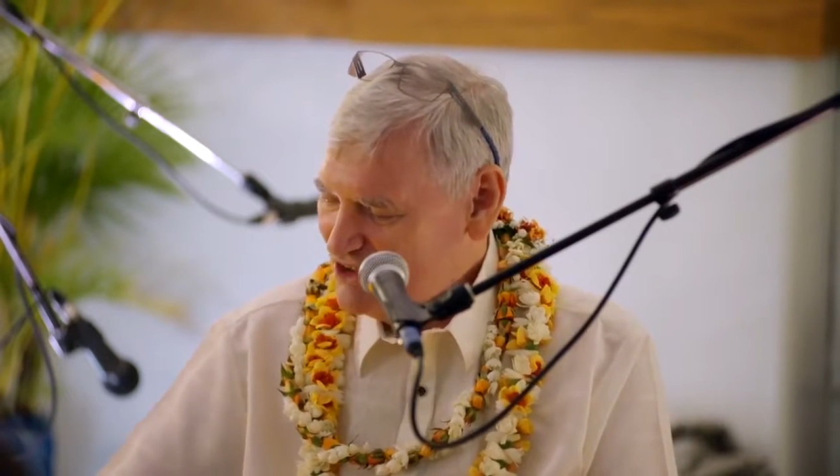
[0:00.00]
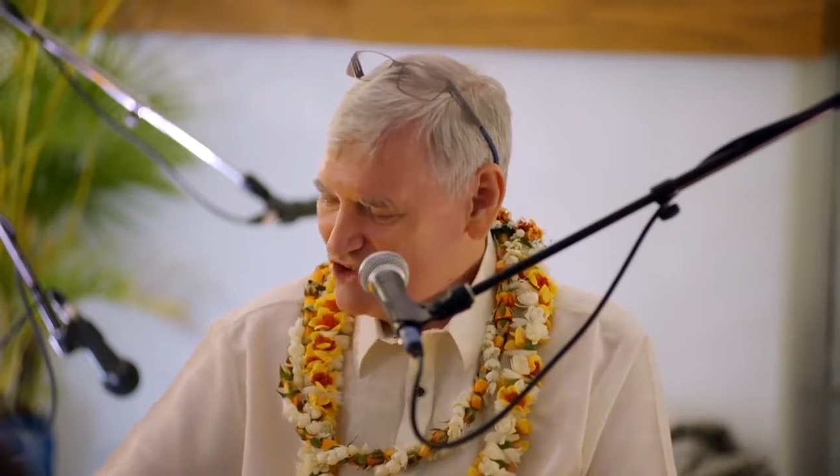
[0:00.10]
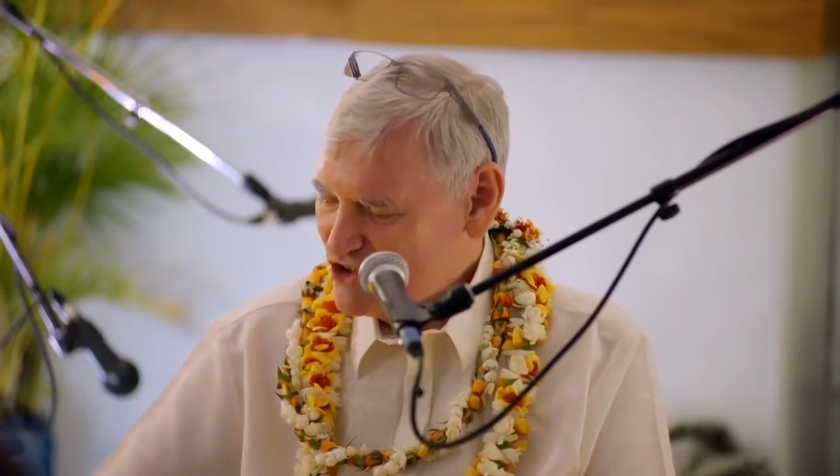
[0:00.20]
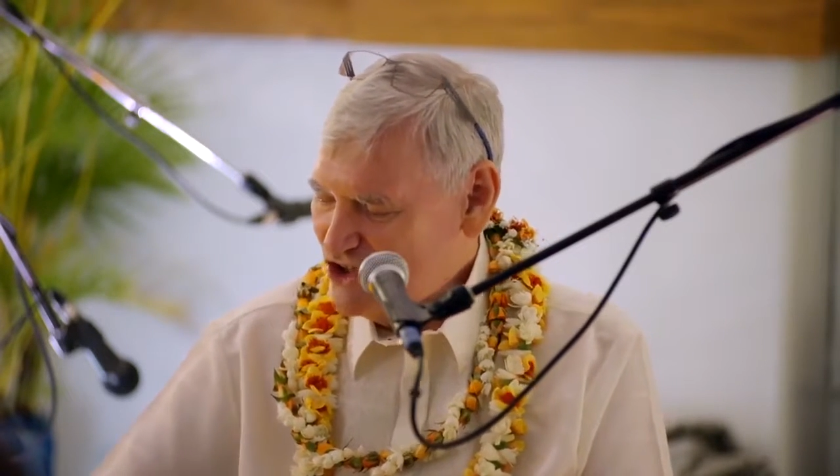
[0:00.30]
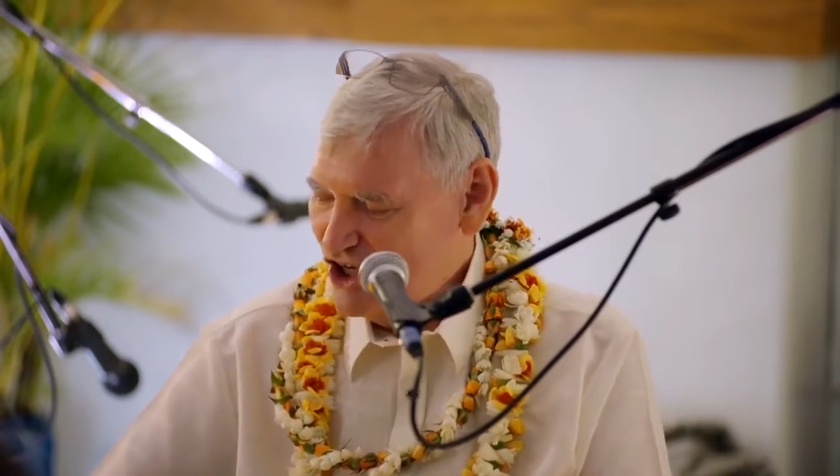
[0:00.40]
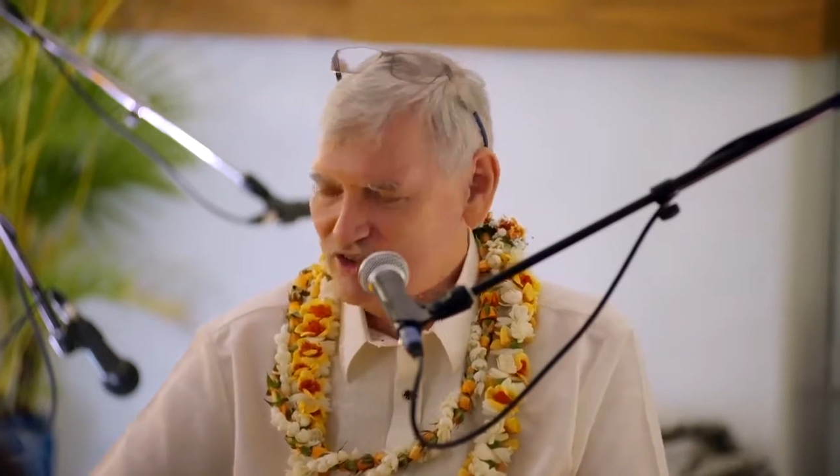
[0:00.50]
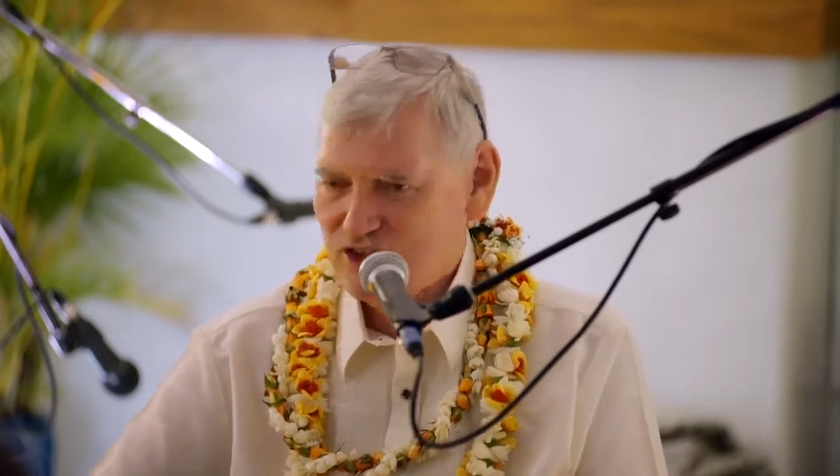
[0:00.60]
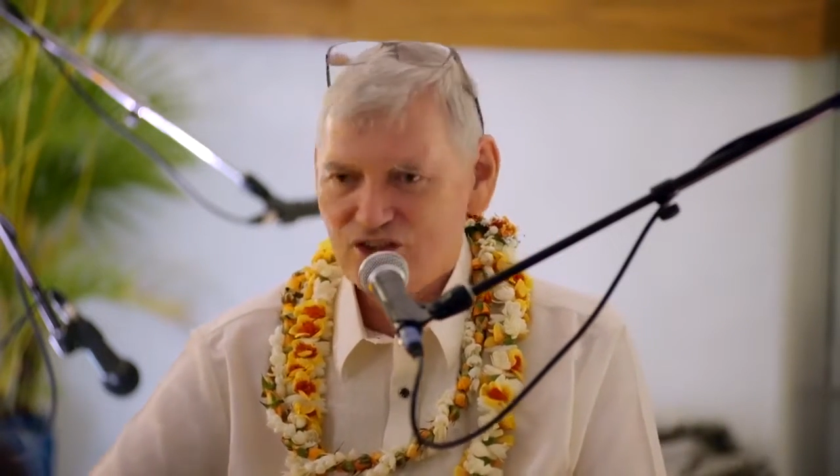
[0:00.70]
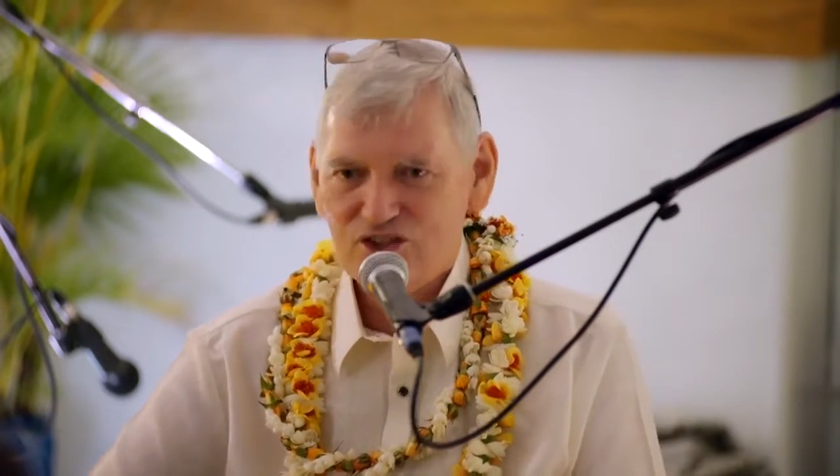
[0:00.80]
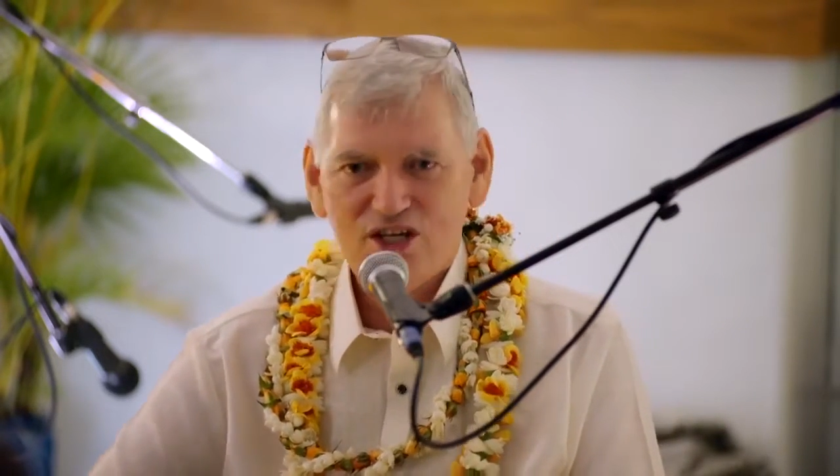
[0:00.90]
does
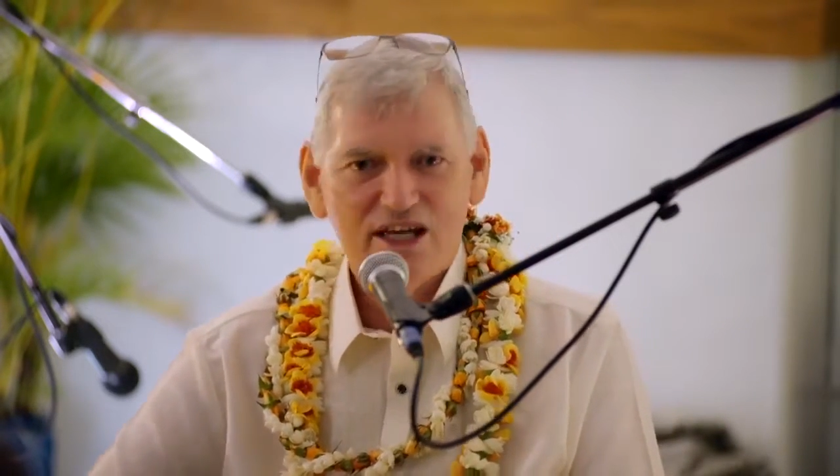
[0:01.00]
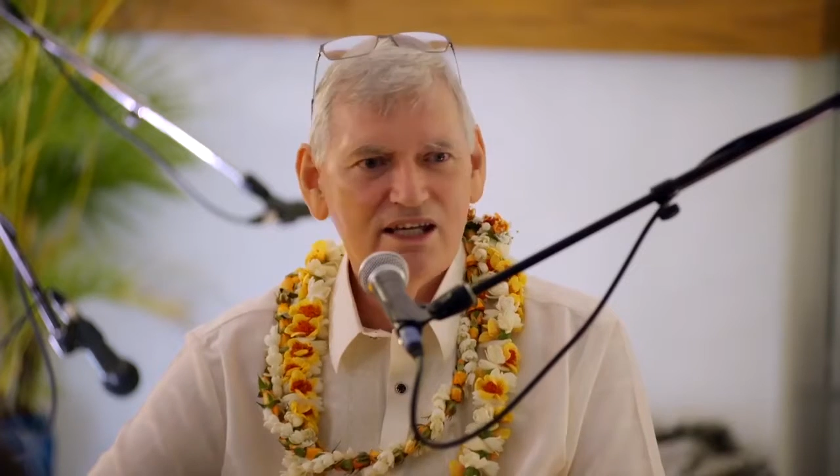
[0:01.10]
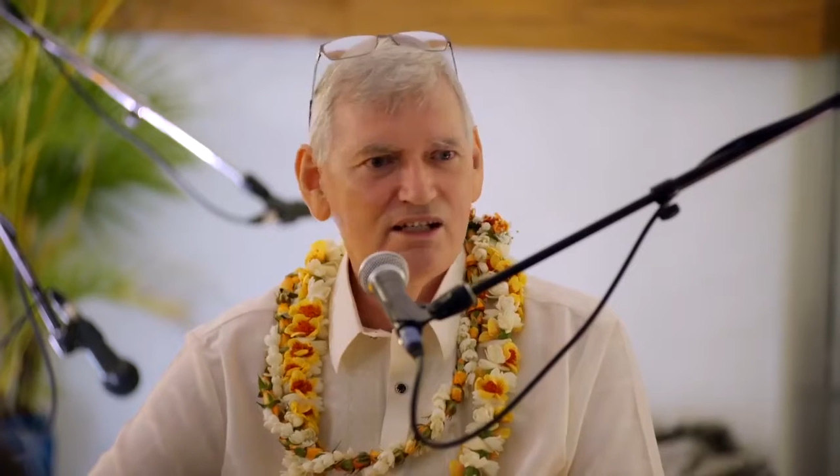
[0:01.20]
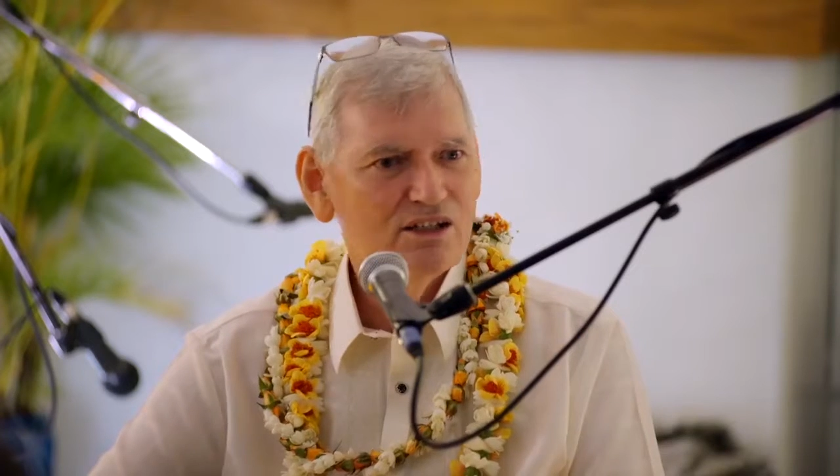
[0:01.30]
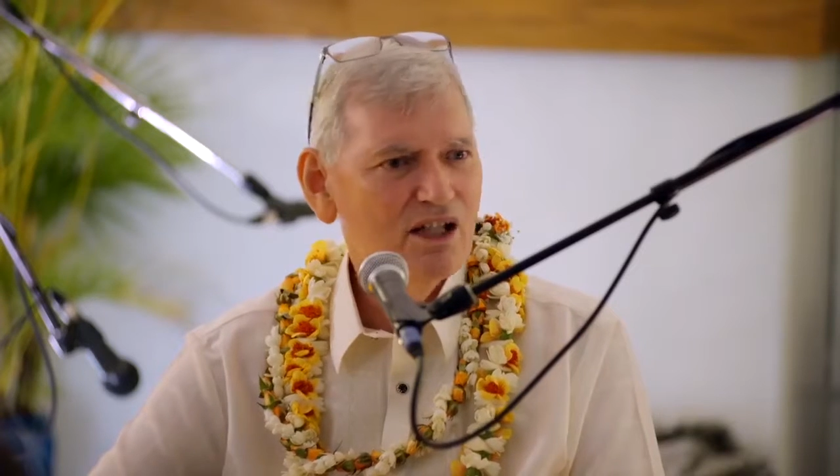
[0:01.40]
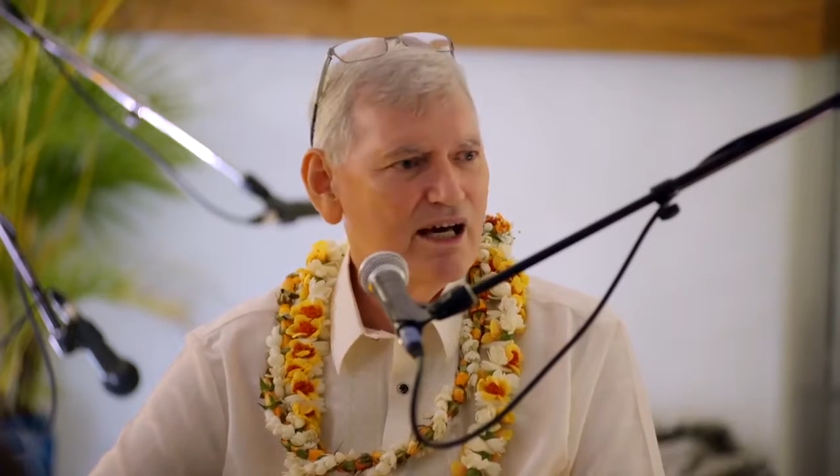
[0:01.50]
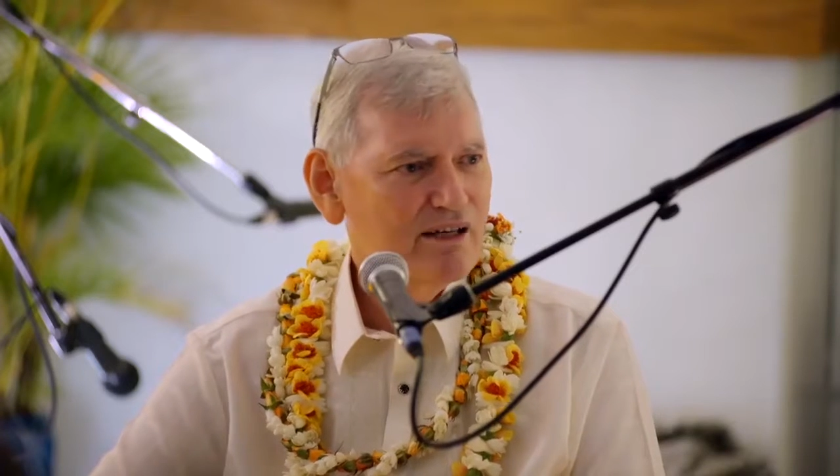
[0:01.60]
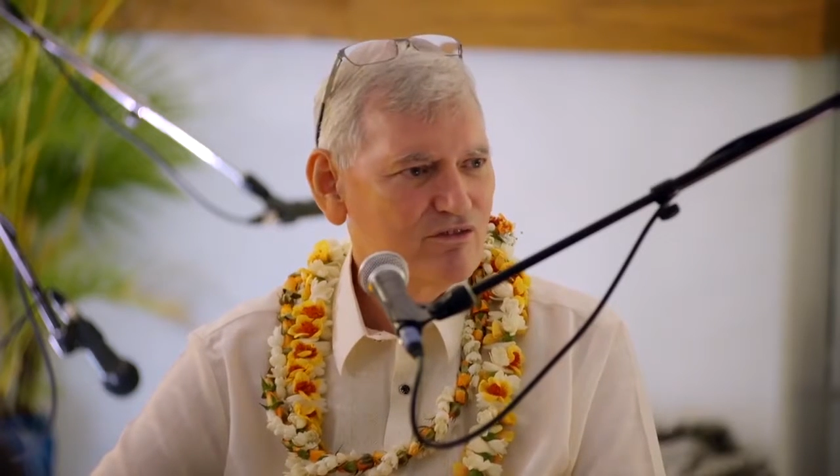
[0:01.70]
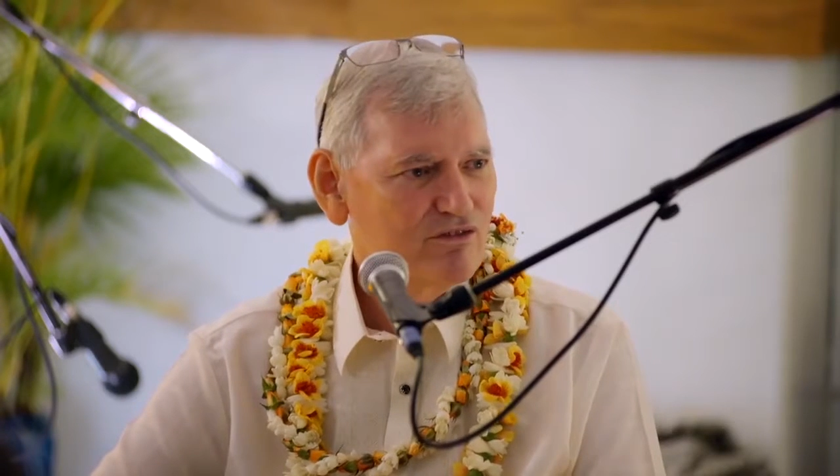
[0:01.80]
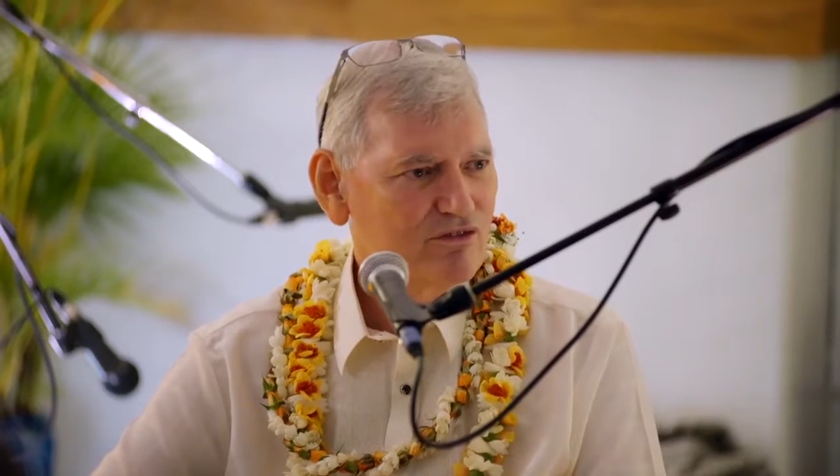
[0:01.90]
not contain
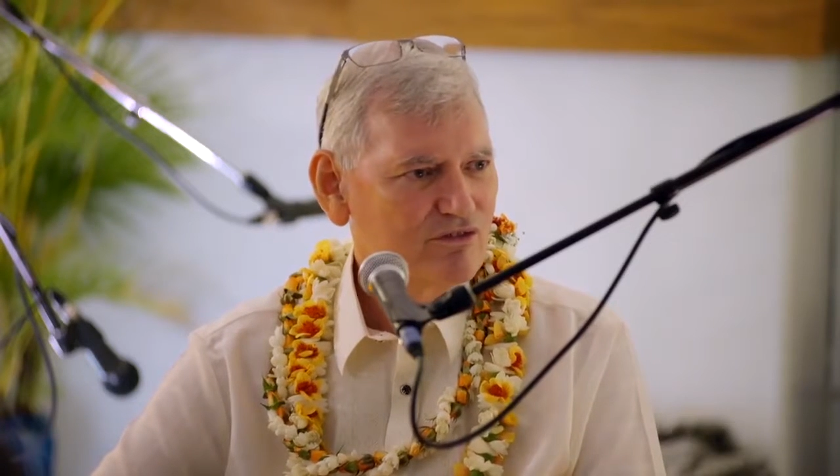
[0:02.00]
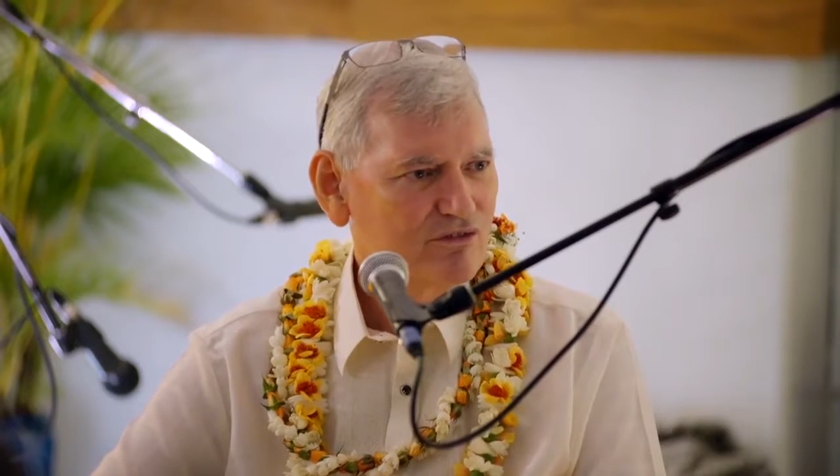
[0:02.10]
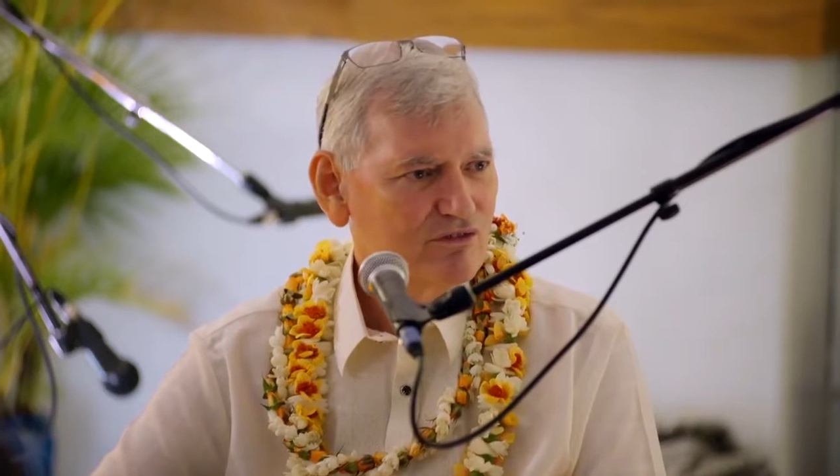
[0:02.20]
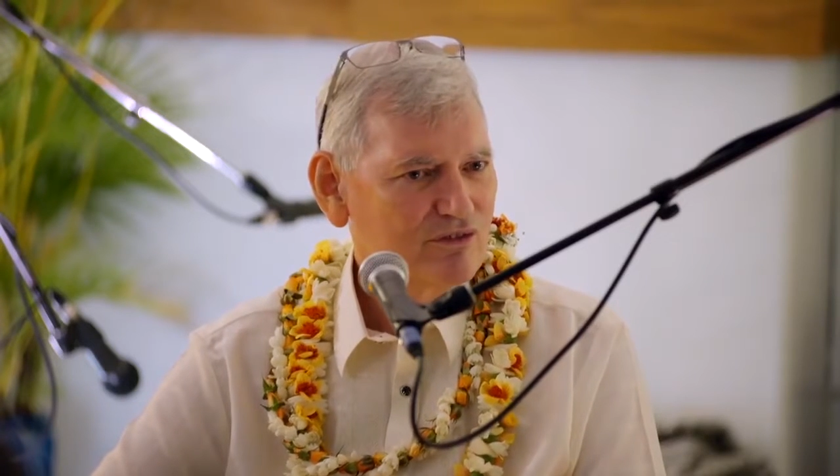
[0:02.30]
life.